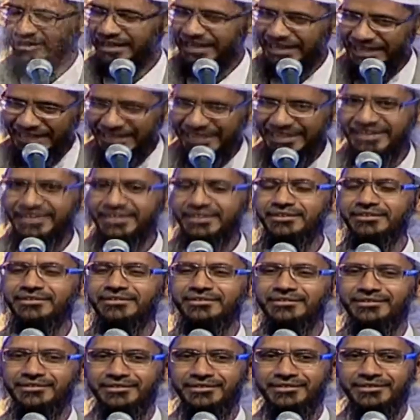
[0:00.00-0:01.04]
a lady
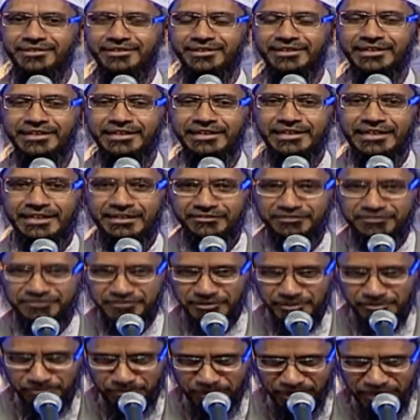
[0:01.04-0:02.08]
gives
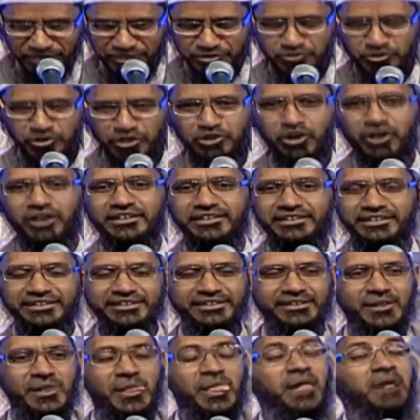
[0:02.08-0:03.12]
birth to a daughter,
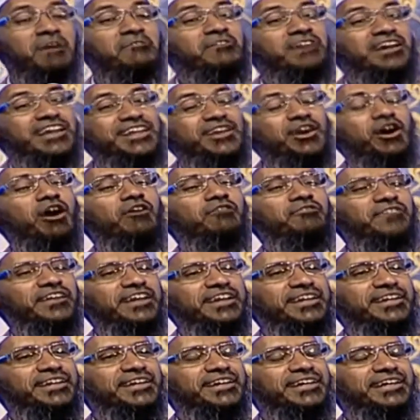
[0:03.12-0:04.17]
very
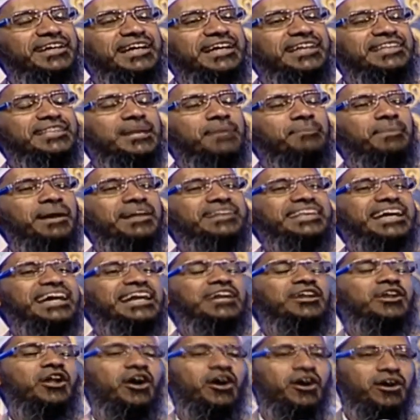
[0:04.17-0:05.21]
often the
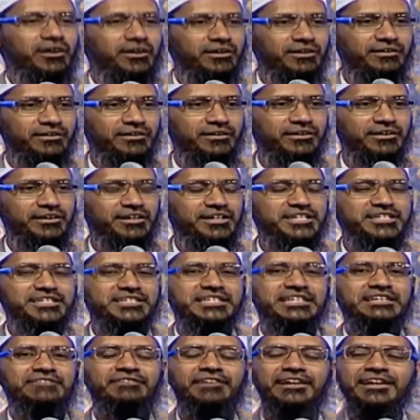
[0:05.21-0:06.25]
mother-in-law,
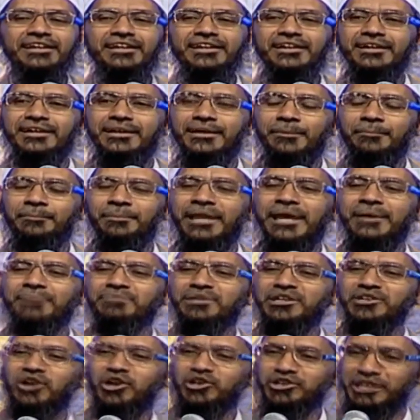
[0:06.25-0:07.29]
she will blame
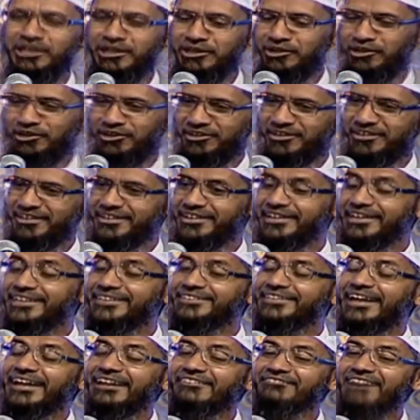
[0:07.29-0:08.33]
the daughter-in-law.
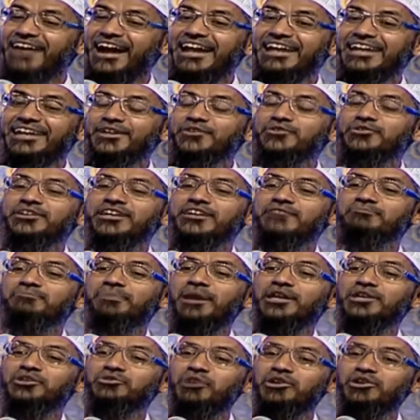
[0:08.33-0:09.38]
That why did you give
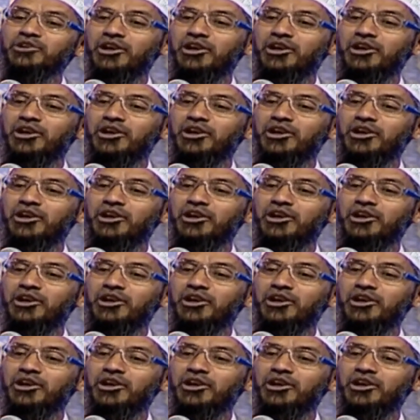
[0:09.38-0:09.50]
birth to a